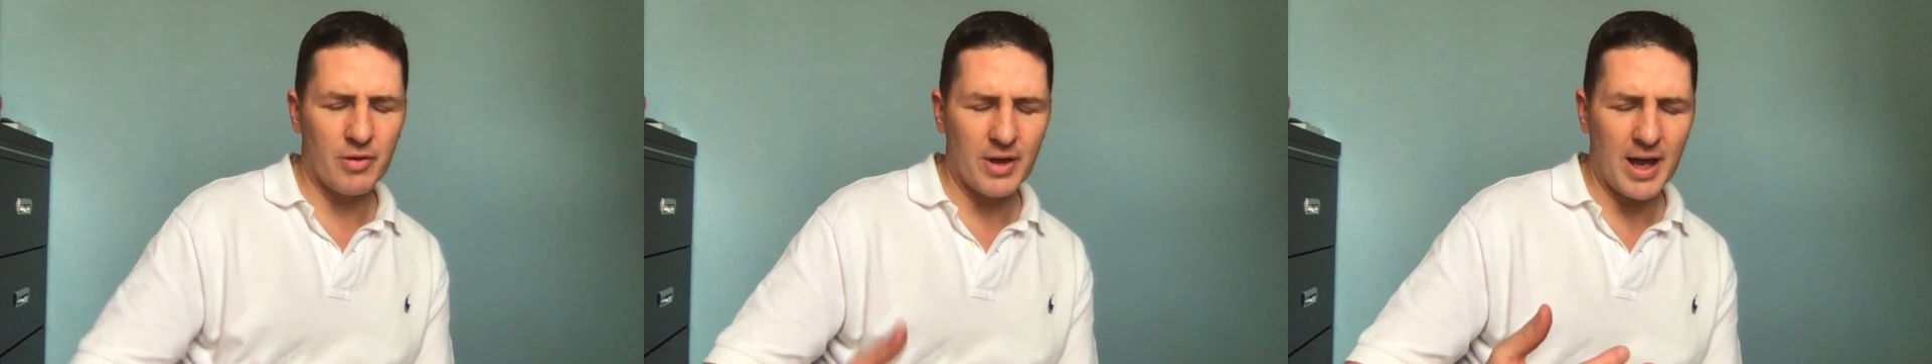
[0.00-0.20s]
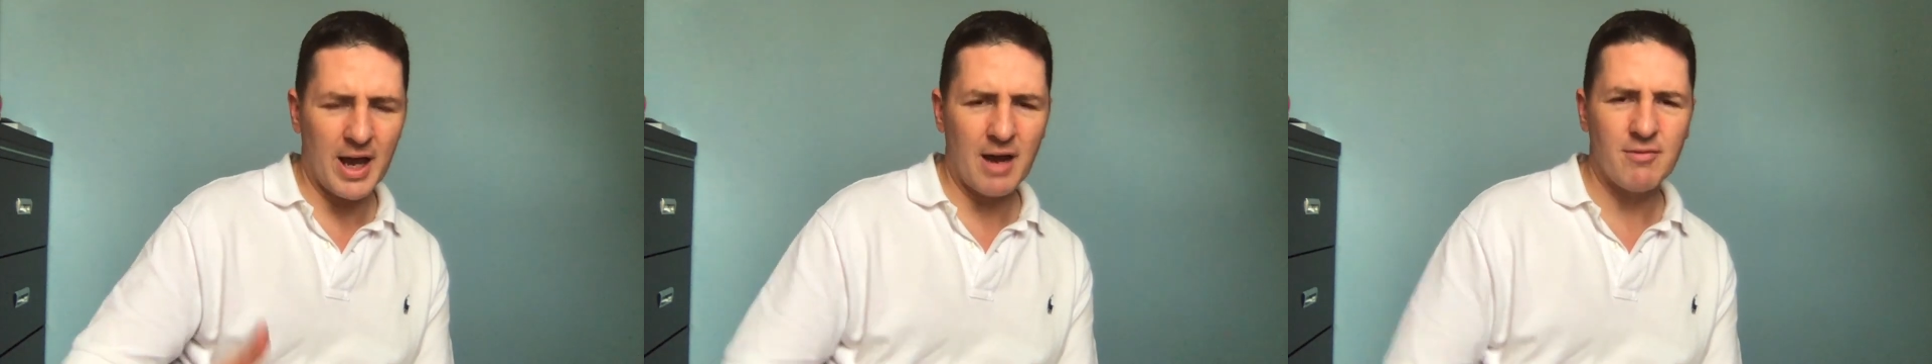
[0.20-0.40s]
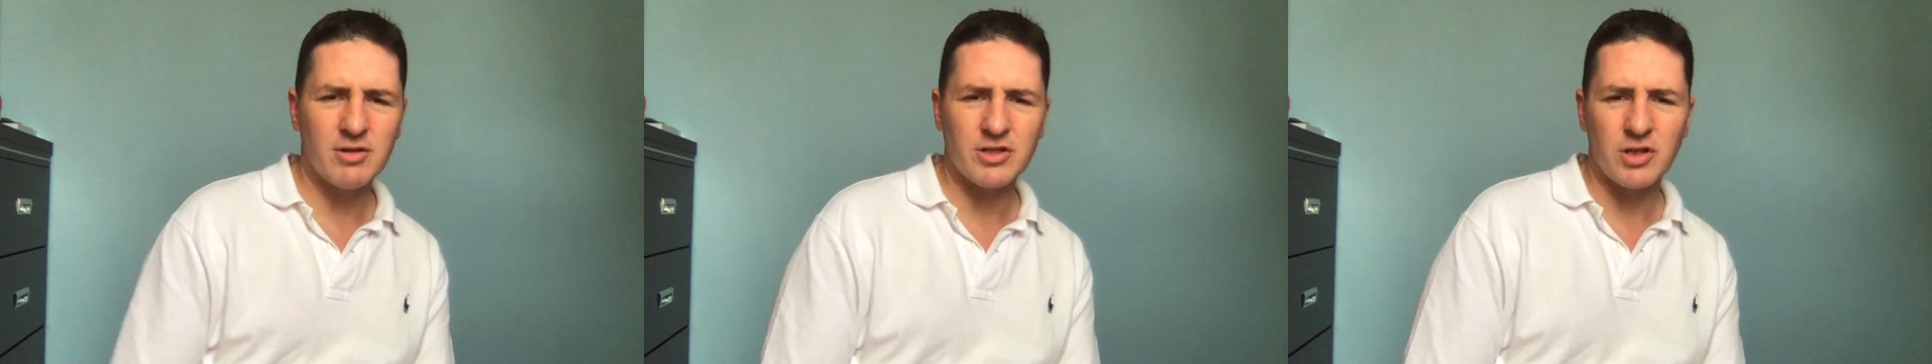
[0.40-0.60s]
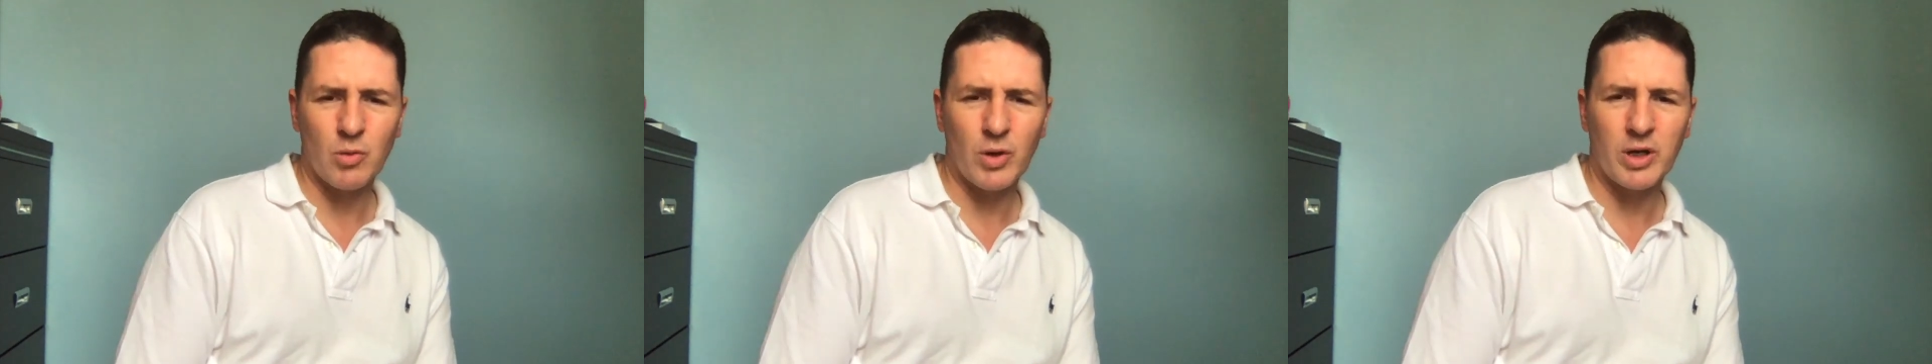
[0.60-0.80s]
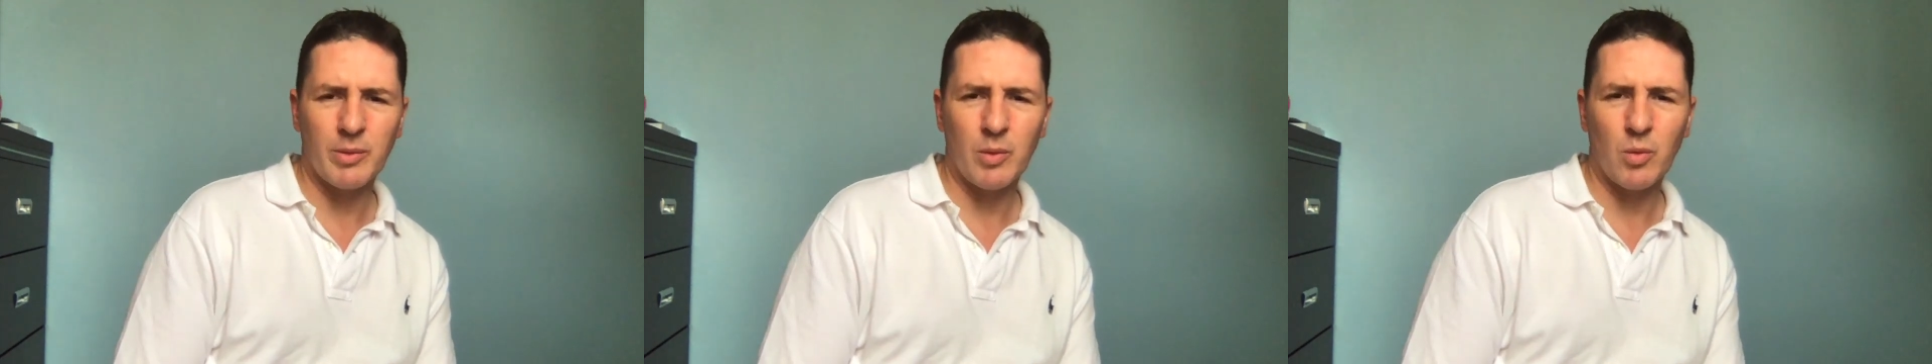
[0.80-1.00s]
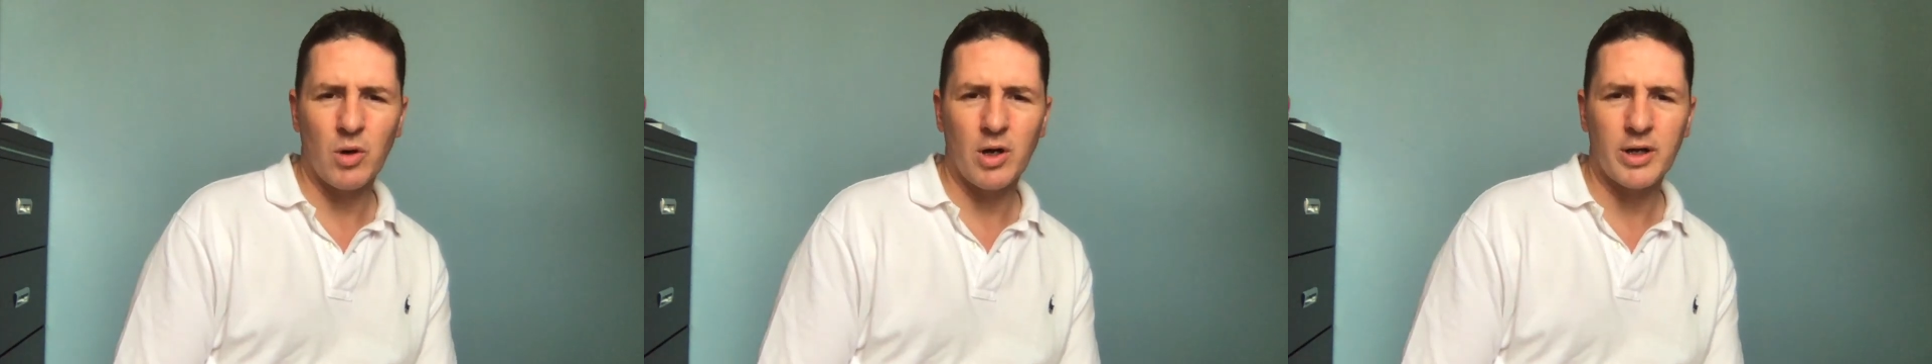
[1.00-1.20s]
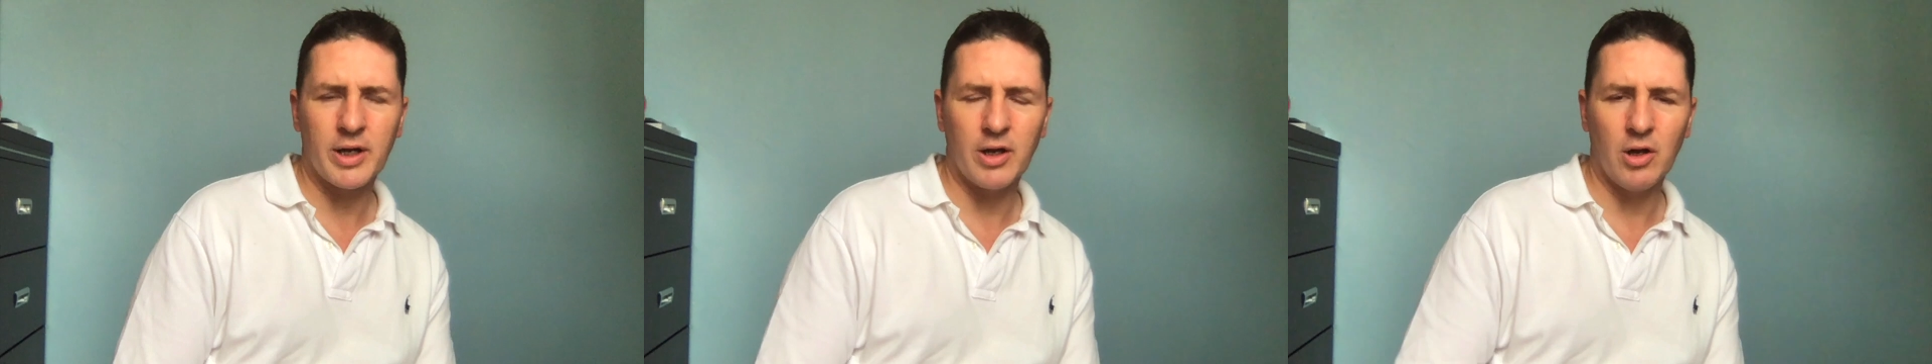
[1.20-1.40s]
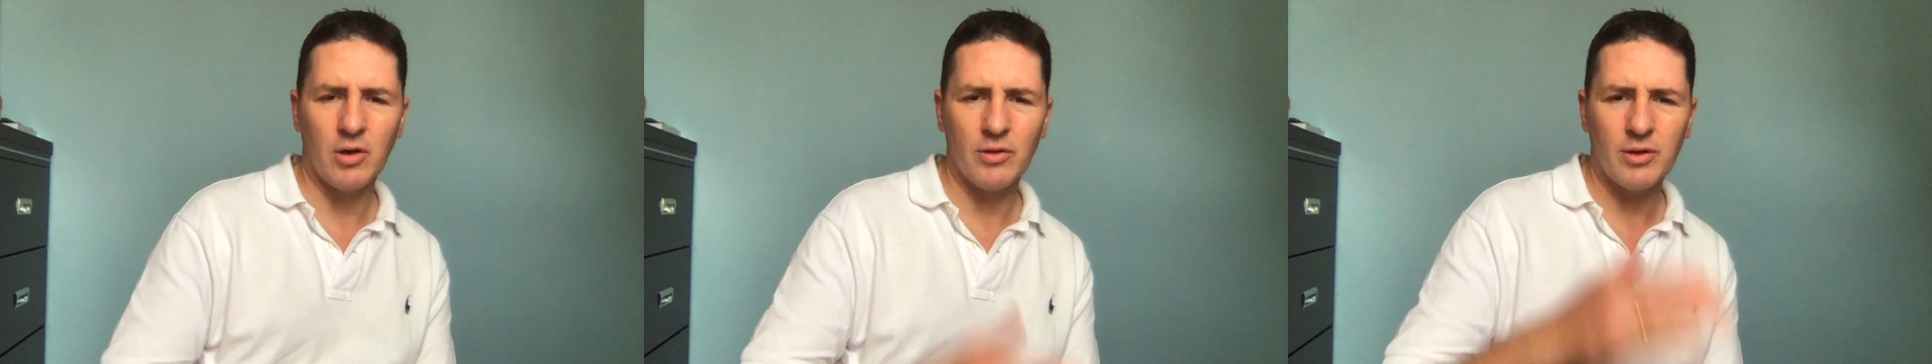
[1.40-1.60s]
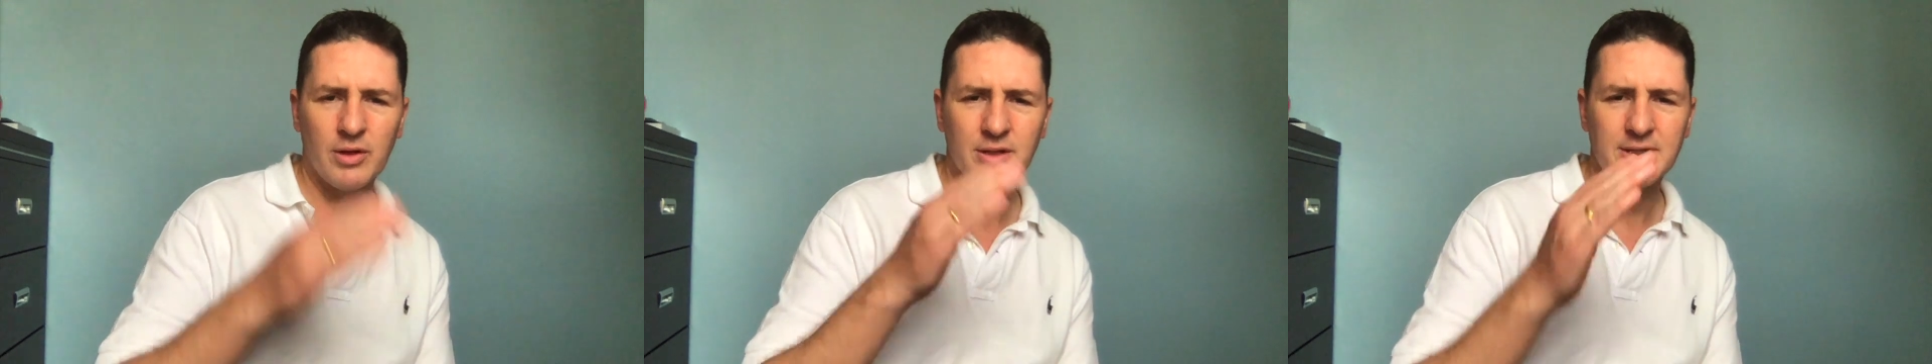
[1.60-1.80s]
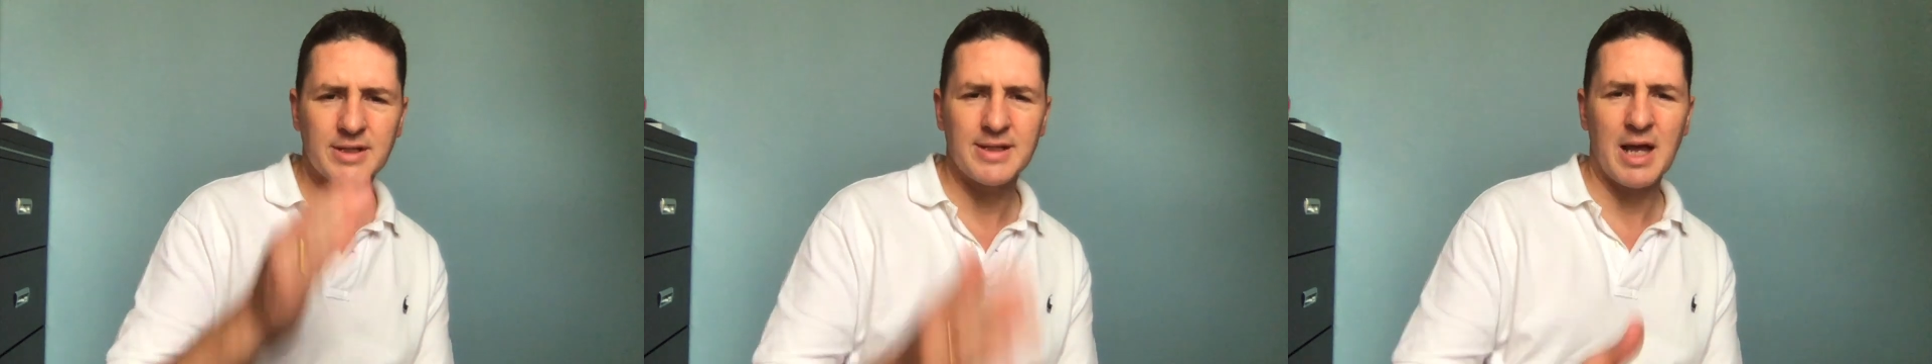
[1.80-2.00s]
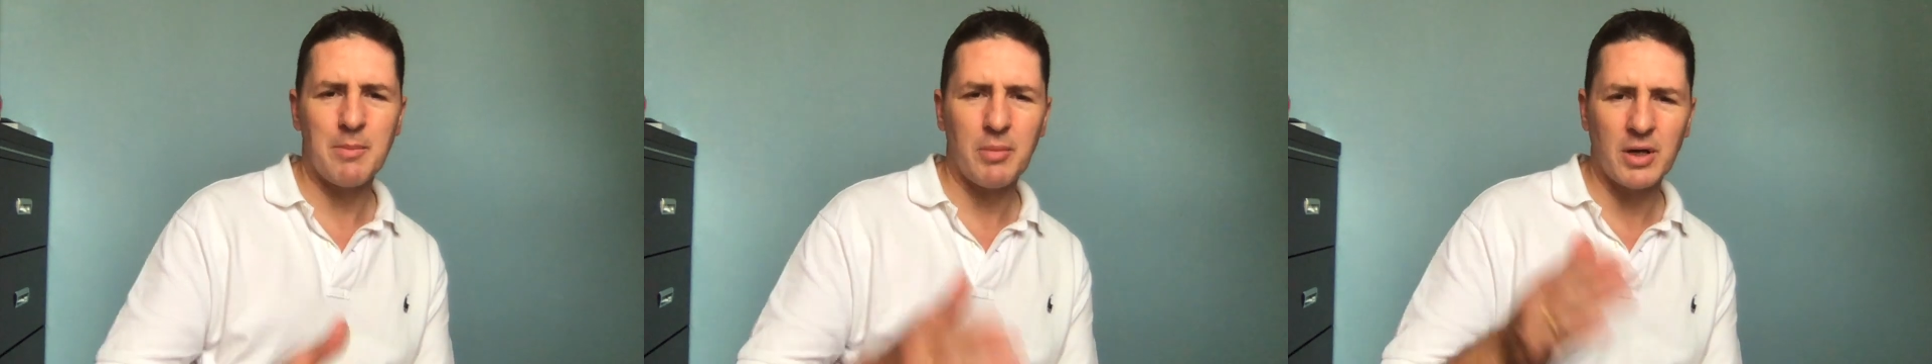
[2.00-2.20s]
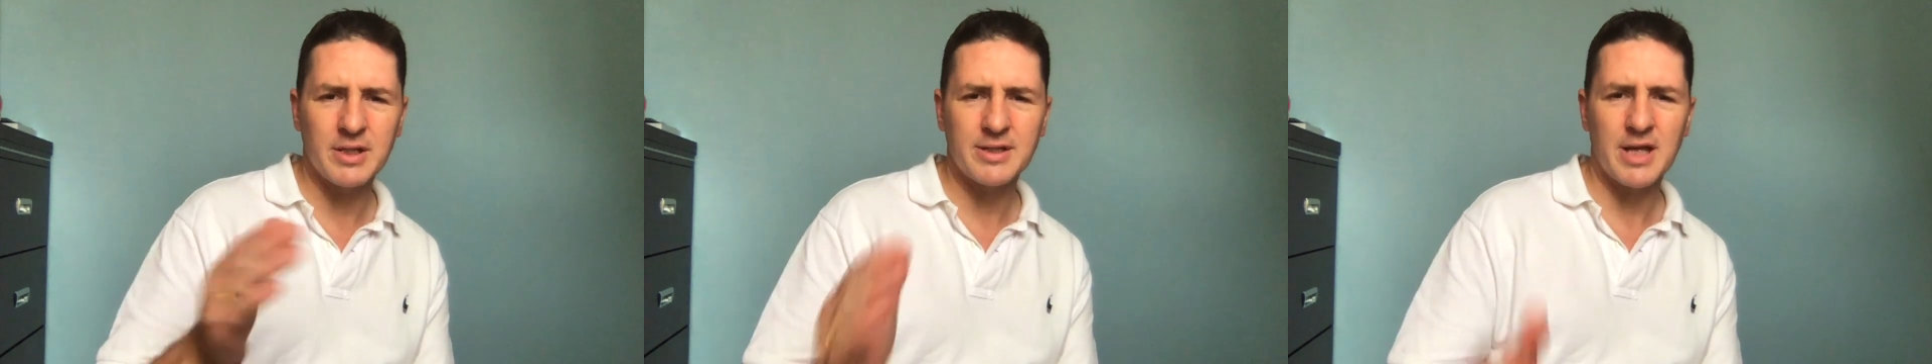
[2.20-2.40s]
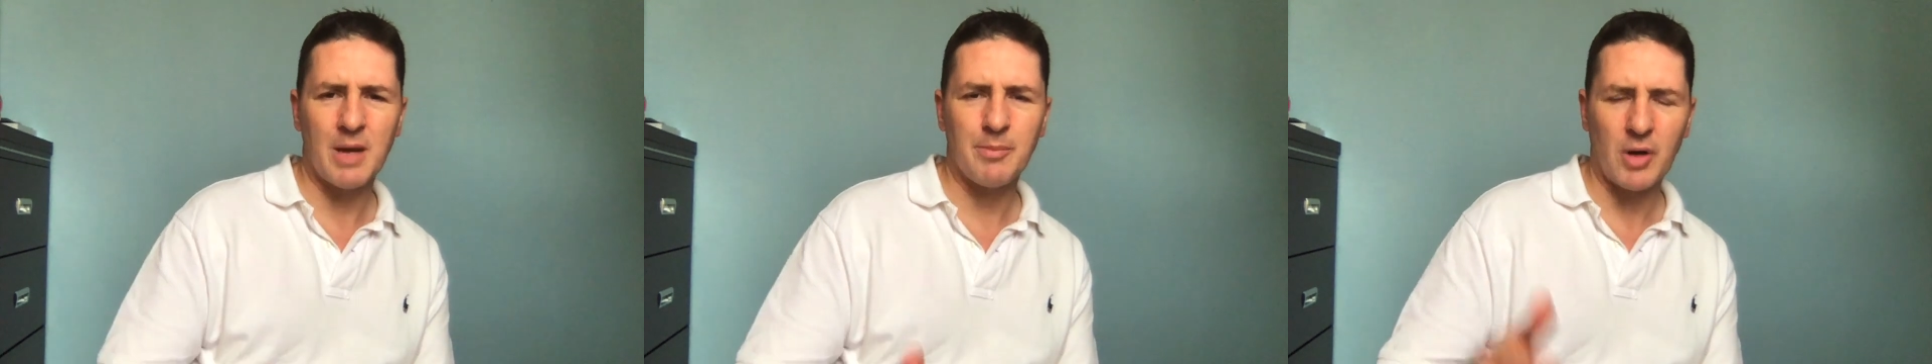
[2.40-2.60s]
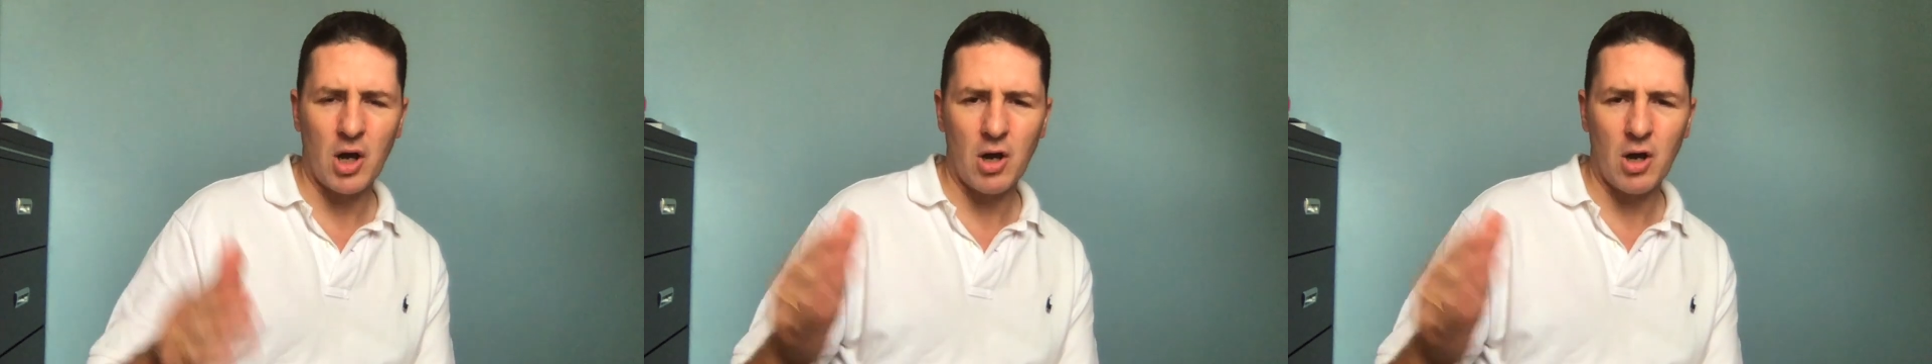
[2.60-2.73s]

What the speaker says: areas that we're going to be working on step by step